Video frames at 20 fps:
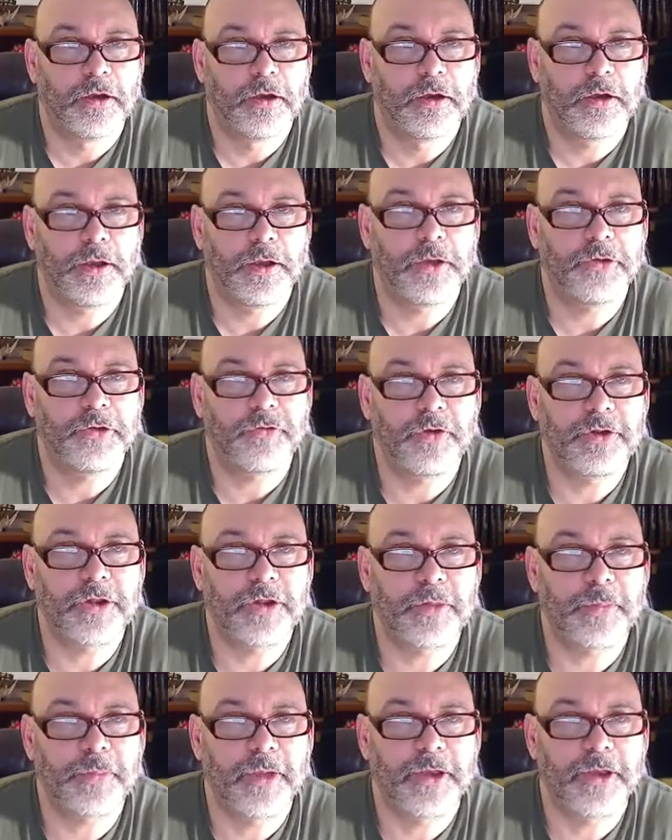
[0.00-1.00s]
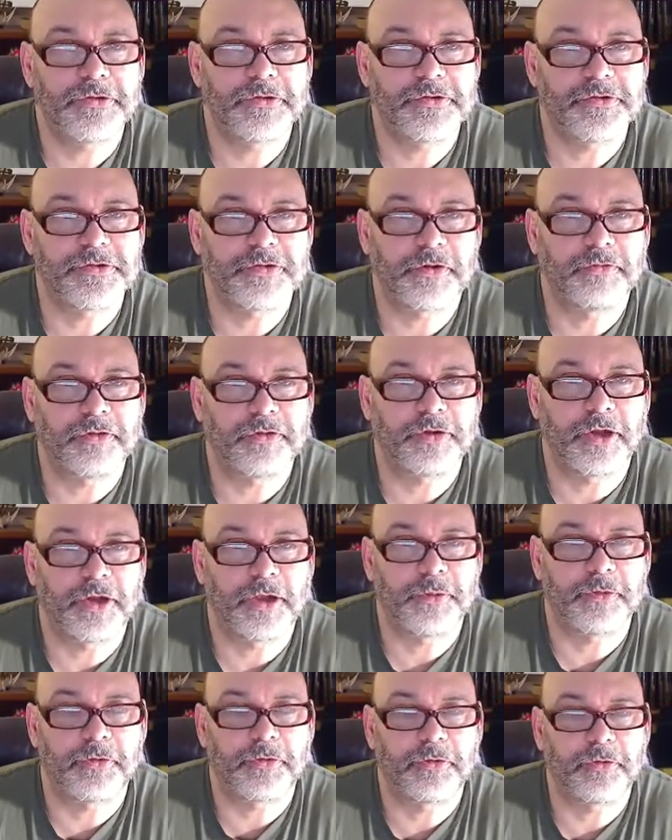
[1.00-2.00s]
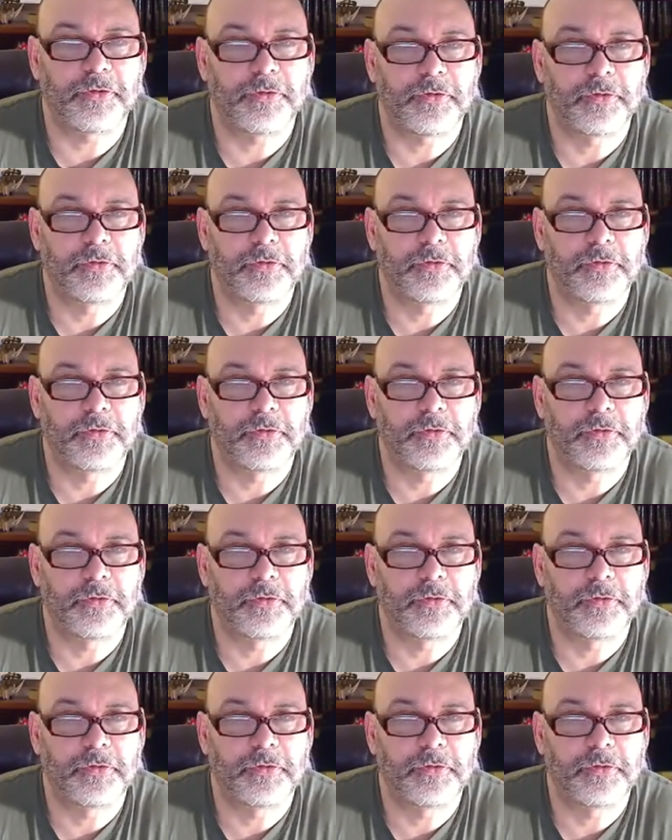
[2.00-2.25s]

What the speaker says: I had to read that passage several times through.